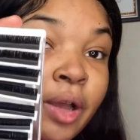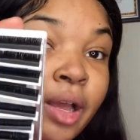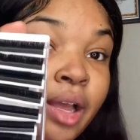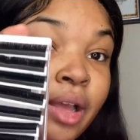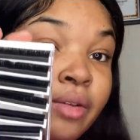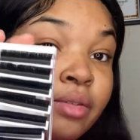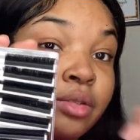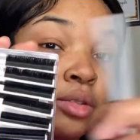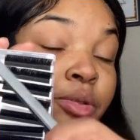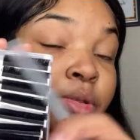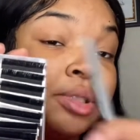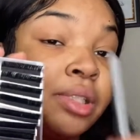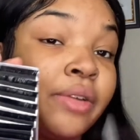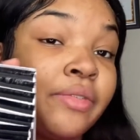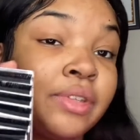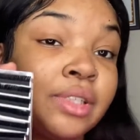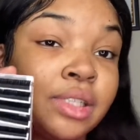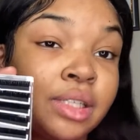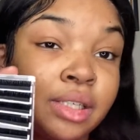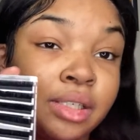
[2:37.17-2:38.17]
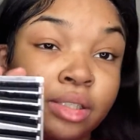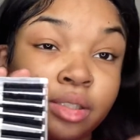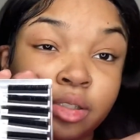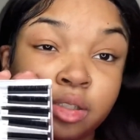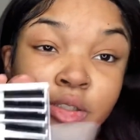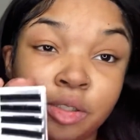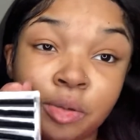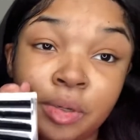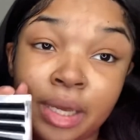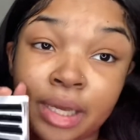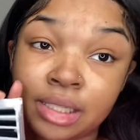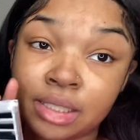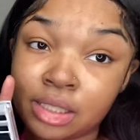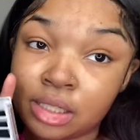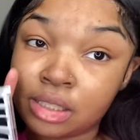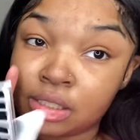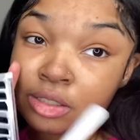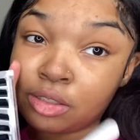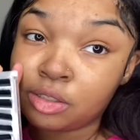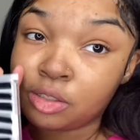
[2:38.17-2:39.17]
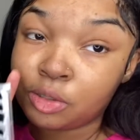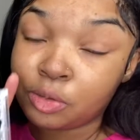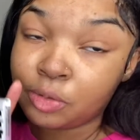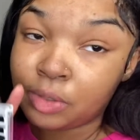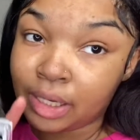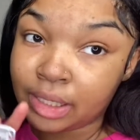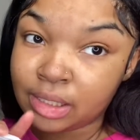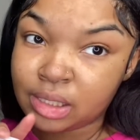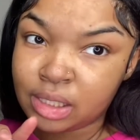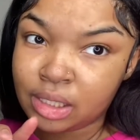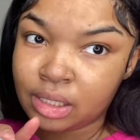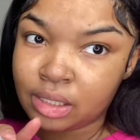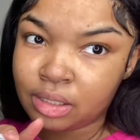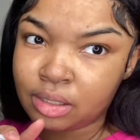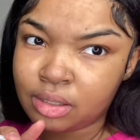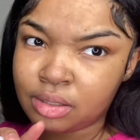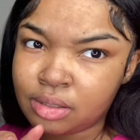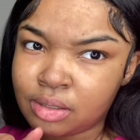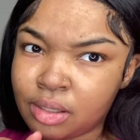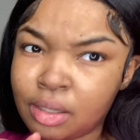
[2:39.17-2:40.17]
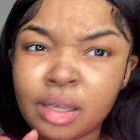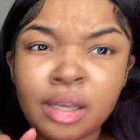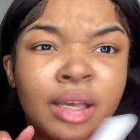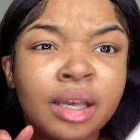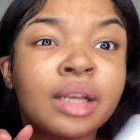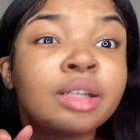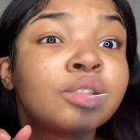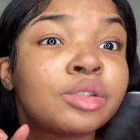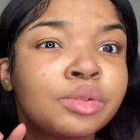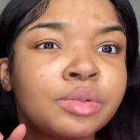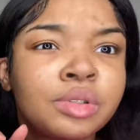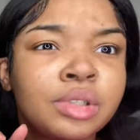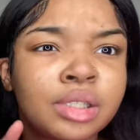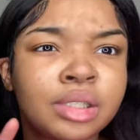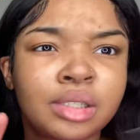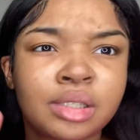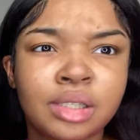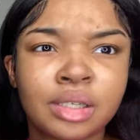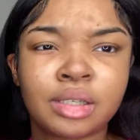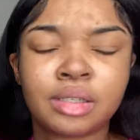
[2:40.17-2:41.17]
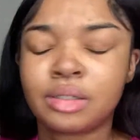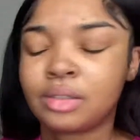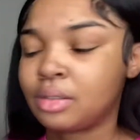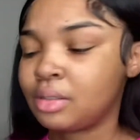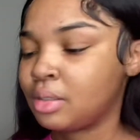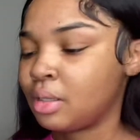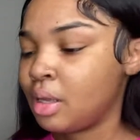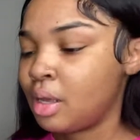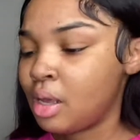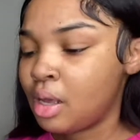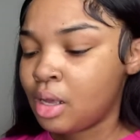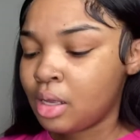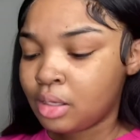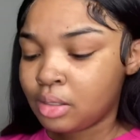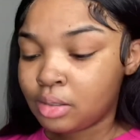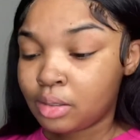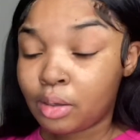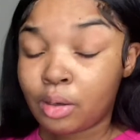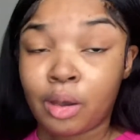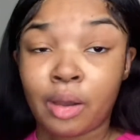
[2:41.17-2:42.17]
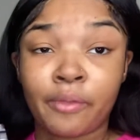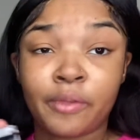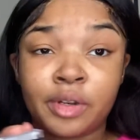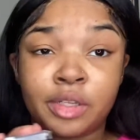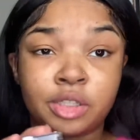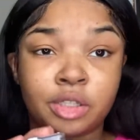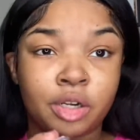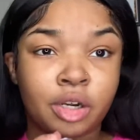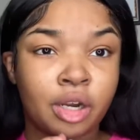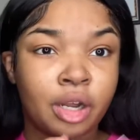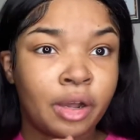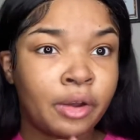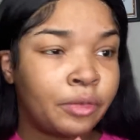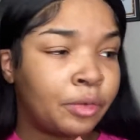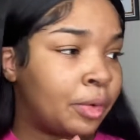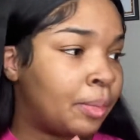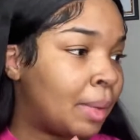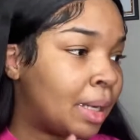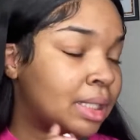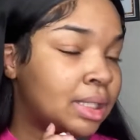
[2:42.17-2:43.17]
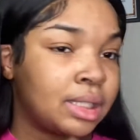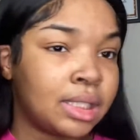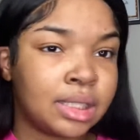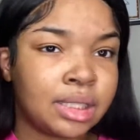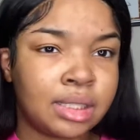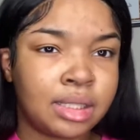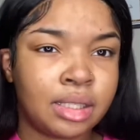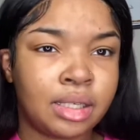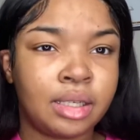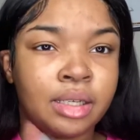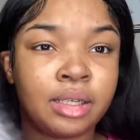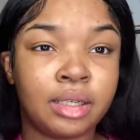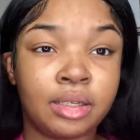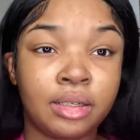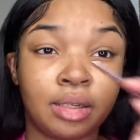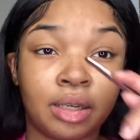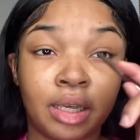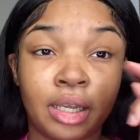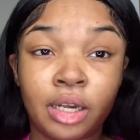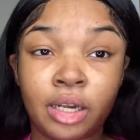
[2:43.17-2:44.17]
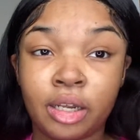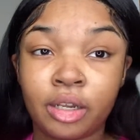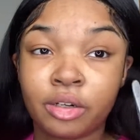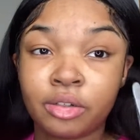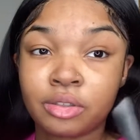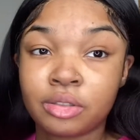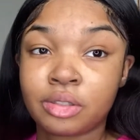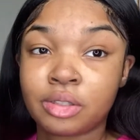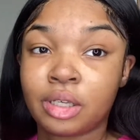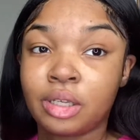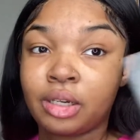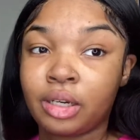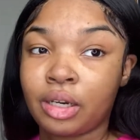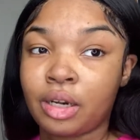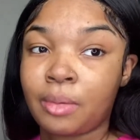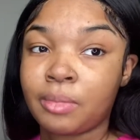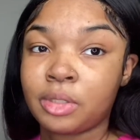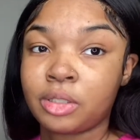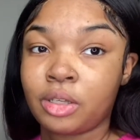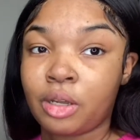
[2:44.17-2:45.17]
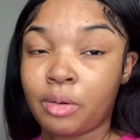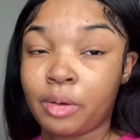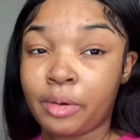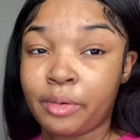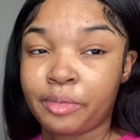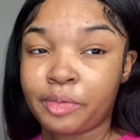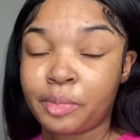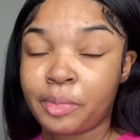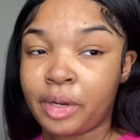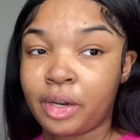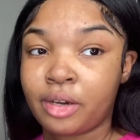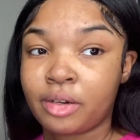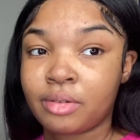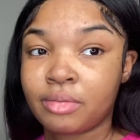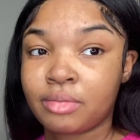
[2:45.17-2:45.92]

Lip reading: I have 2 17s, 2 18s, 2 19s, and 2 16s. So I'm gonna start off with my 16 in the inners, and then I'm just going on from there.